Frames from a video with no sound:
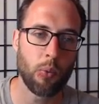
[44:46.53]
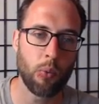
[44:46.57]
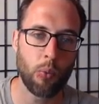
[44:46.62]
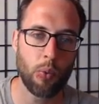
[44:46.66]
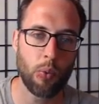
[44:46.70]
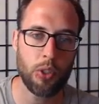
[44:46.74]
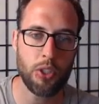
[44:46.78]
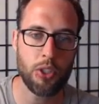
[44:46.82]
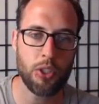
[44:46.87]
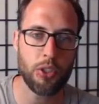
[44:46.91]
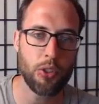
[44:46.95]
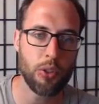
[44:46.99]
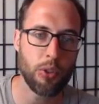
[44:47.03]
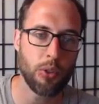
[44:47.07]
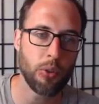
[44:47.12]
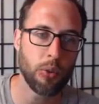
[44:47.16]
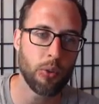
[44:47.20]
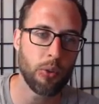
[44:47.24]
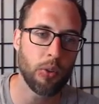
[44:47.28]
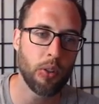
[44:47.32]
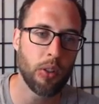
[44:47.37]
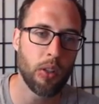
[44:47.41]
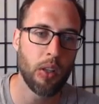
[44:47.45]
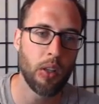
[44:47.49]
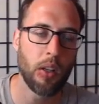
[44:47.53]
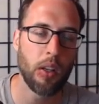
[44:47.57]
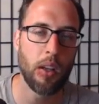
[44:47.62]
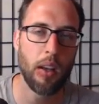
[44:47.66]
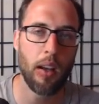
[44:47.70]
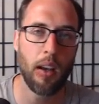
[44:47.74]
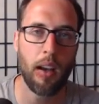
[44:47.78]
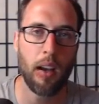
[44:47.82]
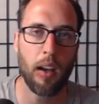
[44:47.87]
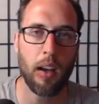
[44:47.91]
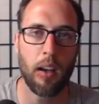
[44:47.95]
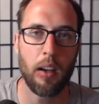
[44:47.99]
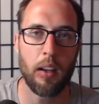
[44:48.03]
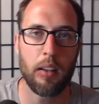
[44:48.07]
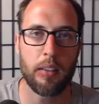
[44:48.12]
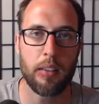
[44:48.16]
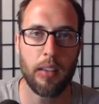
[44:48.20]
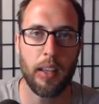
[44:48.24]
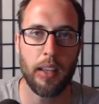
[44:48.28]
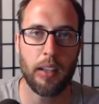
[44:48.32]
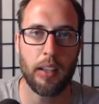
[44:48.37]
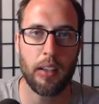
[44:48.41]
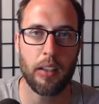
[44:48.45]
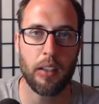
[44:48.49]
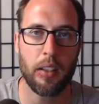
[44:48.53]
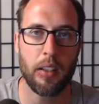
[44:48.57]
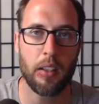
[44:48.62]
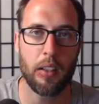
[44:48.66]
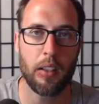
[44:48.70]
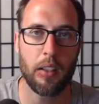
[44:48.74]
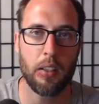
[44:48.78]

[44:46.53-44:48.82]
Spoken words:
would you take a